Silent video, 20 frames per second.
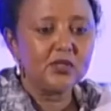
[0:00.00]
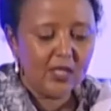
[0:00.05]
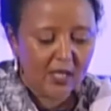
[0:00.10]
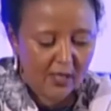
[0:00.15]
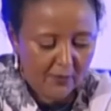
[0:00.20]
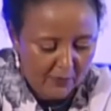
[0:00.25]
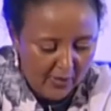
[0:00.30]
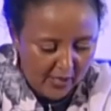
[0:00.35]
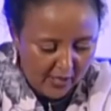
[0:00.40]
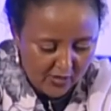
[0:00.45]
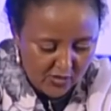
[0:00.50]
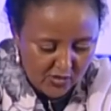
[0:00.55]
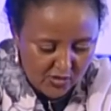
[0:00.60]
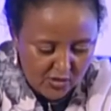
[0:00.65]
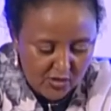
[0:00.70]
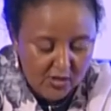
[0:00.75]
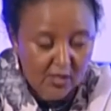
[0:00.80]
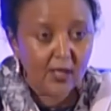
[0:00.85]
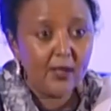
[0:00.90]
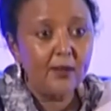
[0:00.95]

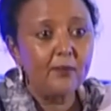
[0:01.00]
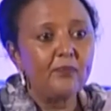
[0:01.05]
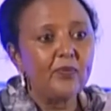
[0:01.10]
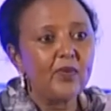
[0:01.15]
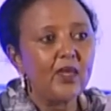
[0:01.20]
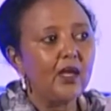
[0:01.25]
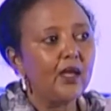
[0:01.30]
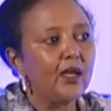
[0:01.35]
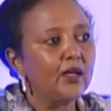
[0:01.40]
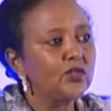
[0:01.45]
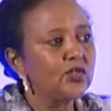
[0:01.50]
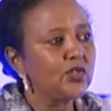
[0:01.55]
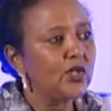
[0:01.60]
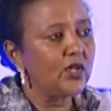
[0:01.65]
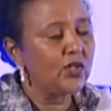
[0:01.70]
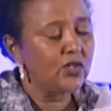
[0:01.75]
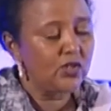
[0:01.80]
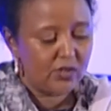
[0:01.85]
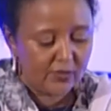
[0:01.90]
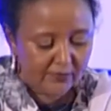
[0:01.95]
balanced
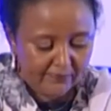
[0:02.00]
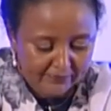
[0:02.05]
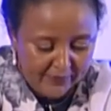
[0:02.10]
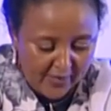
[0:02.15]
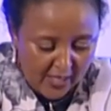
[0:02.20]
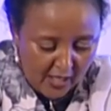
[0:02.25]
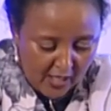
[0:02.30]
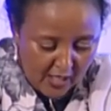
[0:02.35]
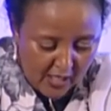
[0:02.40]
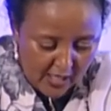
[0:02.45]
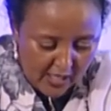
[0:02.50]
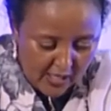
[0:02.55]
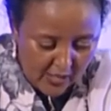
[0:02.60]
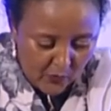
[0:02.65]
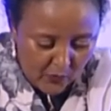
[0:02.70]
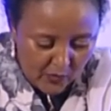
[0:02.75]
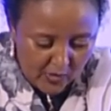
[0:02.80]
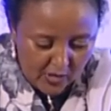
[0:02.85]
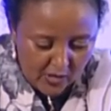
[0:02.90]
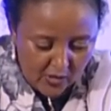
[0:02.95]
exchange.
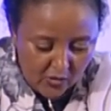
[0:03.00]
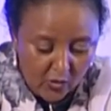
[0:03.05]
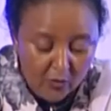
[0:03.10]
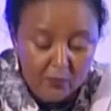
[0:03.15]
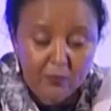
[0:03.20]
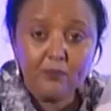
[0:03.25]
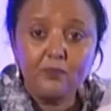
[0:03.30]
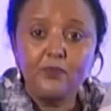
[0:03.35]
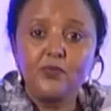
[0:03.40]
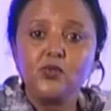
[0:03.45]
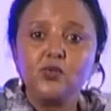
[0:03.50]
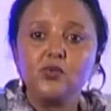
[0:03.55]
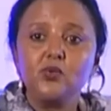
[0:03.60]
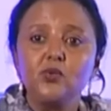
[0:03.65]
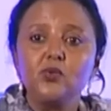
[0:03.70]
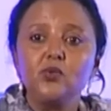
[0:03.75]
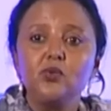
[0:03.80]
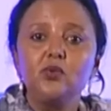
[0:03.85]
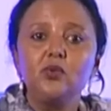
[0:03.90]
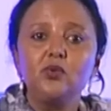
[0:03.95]
We hope
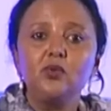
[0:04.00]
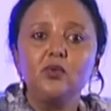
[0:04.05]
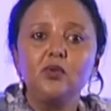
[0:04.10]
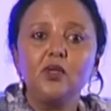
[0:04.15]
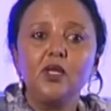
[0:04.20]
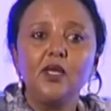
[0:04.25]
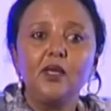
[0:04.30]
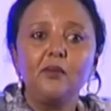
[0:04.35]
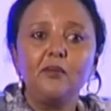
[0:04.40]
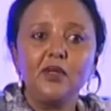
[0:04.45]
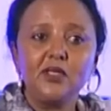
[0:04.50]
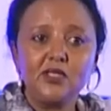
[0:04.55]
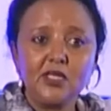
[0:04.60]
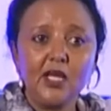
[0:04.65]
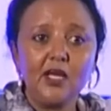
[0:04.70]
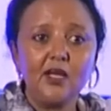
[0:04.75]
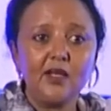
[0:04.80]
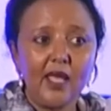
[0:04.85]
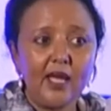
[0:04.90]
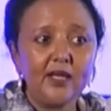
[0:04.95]
to
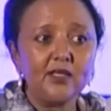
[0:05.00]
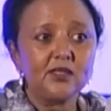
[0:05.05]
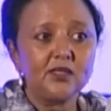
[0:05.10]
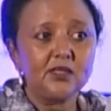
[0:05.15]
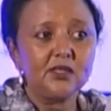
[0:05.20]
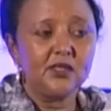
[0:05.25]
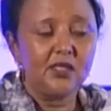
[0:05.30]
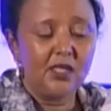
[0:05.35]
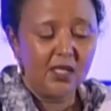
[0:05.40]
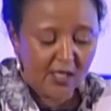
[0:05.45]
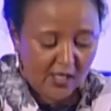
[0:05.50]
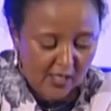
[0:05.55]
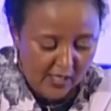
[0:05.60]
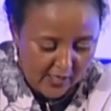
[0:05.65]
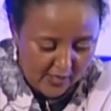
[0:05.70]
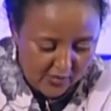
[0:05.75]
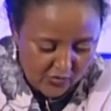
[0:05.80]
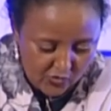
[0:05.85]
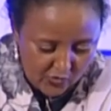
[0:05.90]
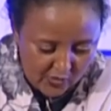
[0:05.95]
maintain that
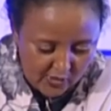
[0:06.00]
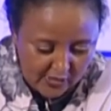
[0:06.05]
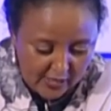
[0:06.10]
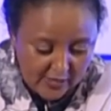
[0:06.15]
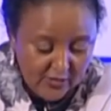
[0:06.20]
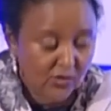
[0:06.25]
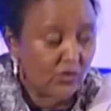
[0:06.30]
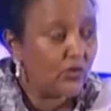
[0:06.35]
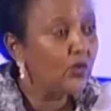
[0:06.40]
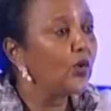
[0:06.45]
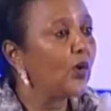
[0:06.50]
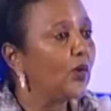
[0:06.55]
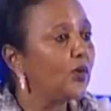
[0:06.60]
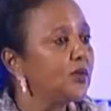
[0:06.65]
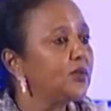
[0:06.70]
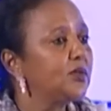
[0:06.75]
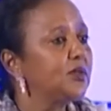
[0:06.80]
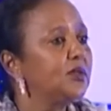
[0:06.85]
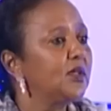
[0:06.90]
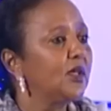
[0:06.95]
so that as it
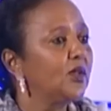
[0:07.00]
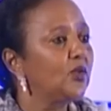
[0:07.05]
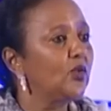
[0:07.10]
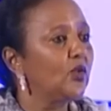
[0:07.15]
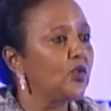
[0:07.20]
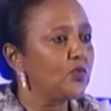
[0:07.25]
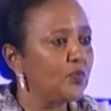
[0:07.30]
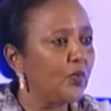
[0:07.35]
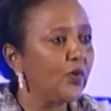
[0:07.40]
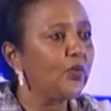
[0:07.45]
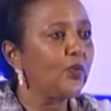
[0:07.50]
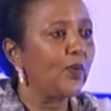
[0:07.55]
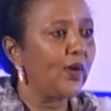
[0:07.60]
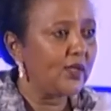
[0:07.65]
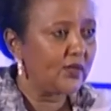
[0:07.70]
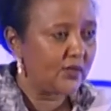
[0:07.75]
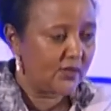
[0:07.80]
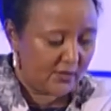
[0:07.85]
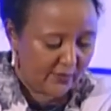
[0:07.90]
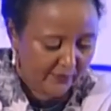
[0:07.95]
grows both
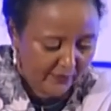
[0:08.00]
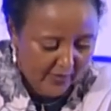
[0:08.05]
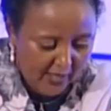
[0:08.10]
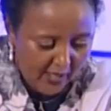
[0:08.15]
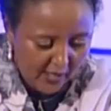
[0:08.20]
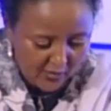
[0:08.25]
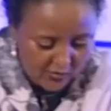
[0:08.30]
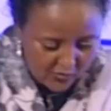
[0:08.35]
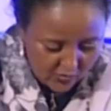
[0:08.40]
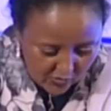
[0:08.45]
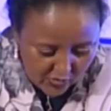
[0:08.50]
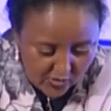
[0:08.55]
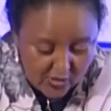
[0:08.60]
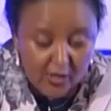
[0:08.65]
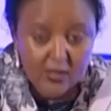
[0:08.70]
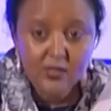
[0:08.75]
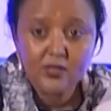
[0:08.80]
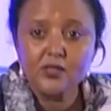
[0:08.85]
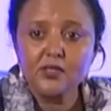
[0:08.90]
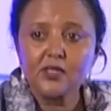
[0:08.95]
ways and not
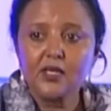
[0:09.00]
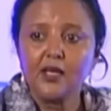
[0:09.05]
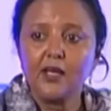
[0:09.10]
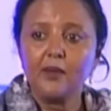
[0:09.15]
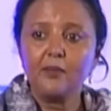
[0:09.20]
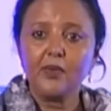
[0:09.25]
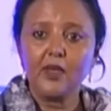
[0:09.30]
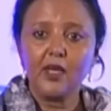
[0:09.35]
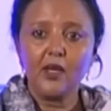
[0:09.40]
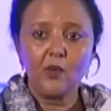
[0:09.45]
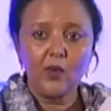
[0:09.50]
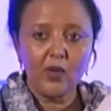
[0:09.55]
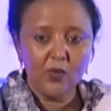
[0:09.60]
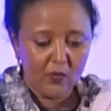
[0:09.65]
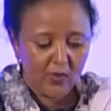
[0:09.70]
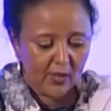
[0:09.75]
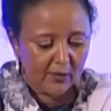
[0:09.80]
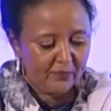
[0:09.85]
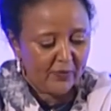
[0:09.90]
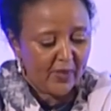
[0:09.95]
just
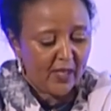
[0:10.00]
one way.